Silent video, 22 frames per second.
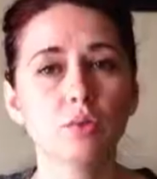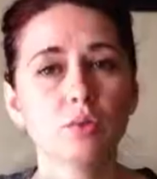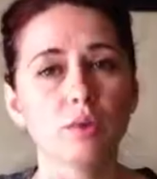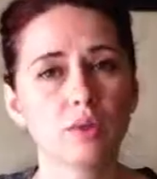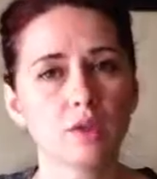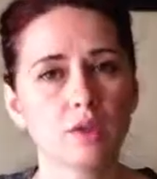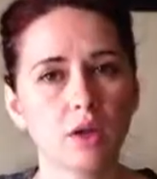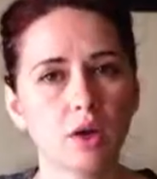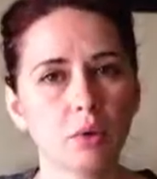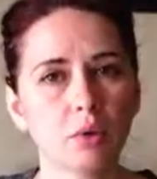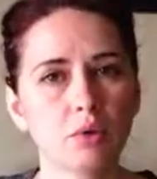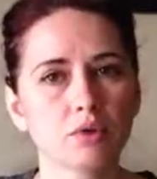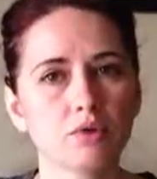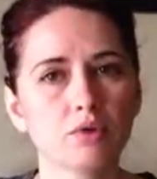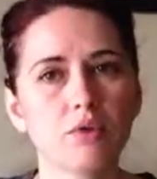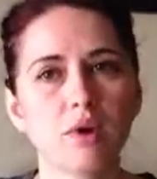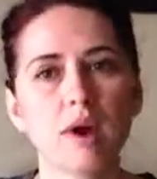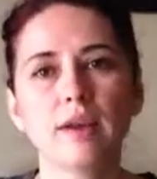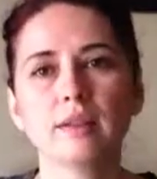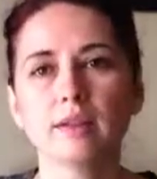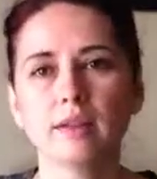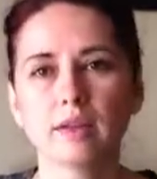One day I was
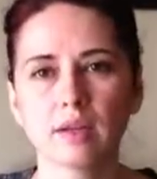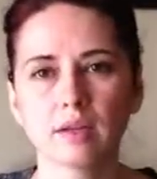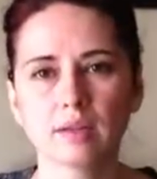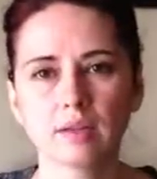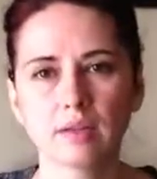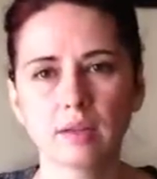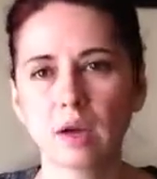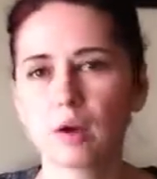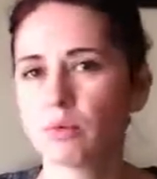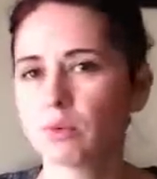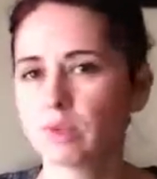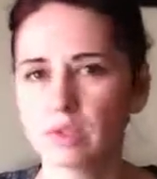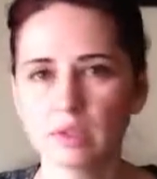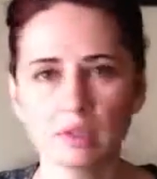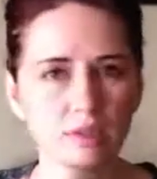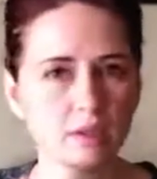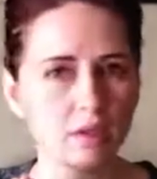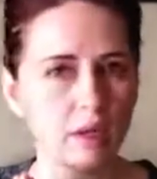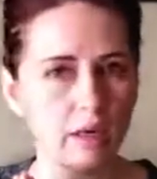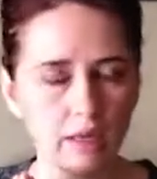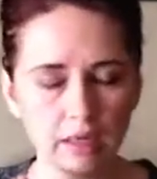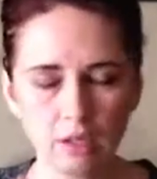fine, the next day I
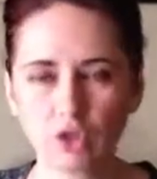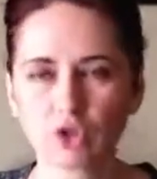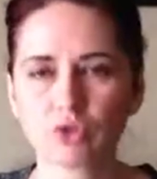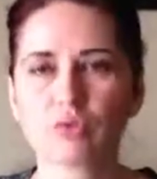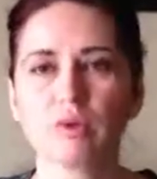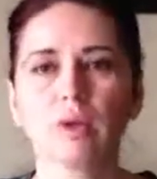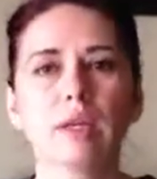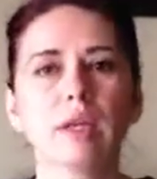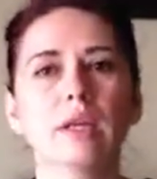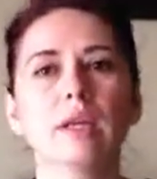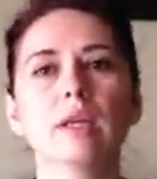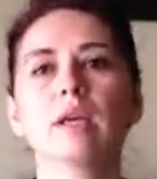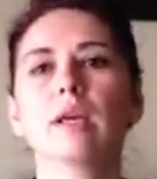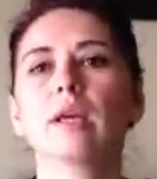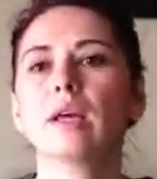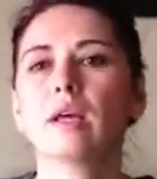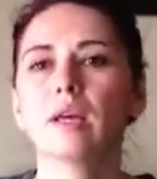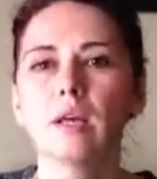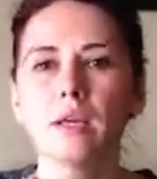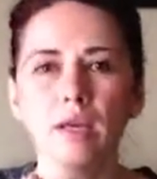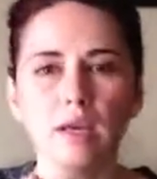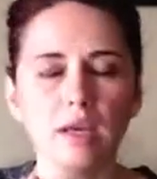was literally
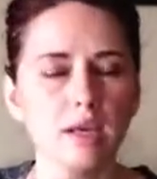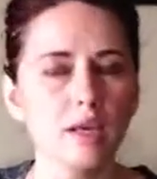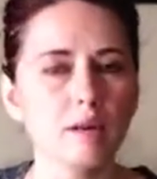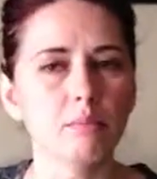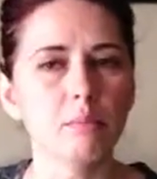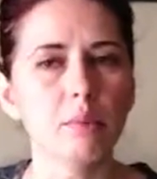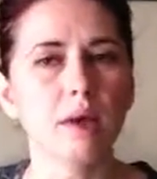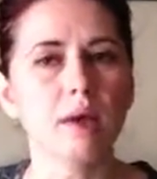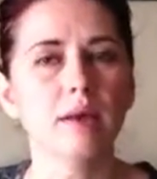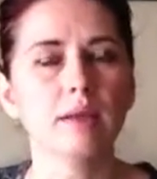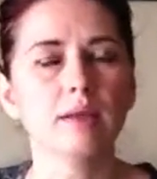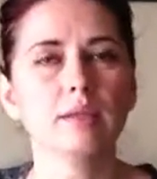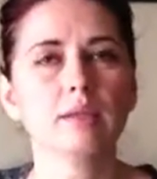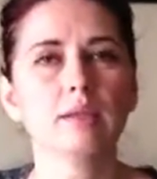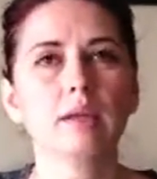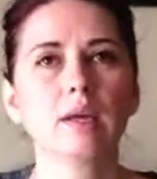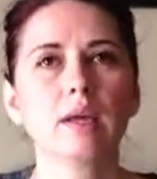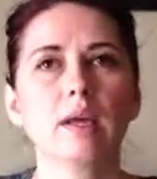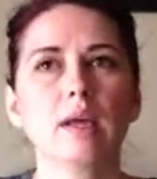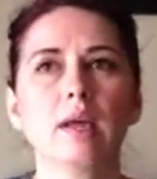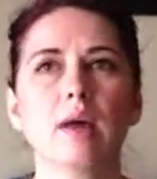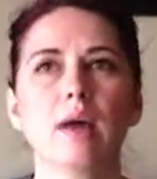in bed
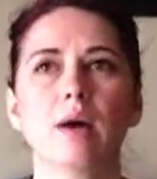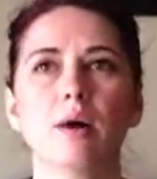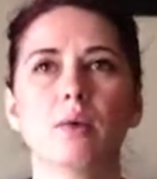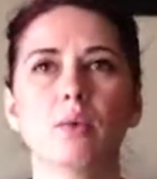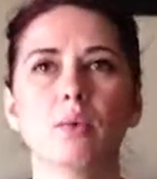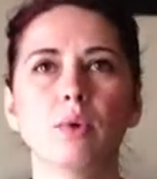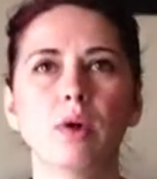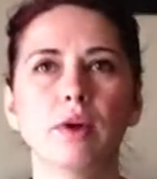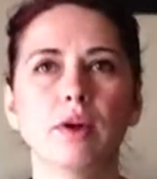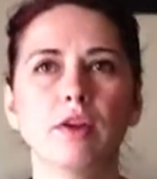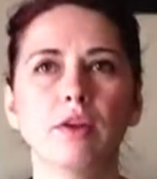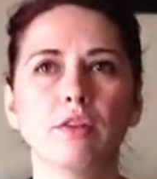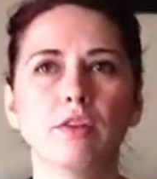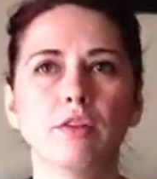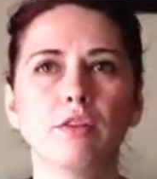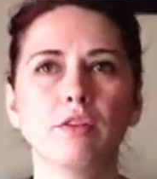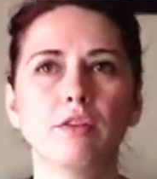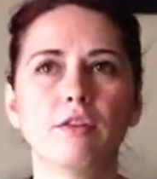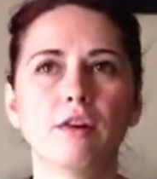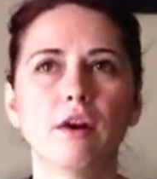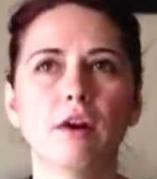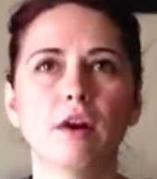
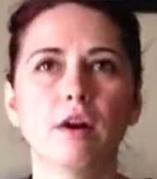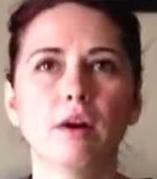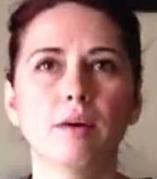with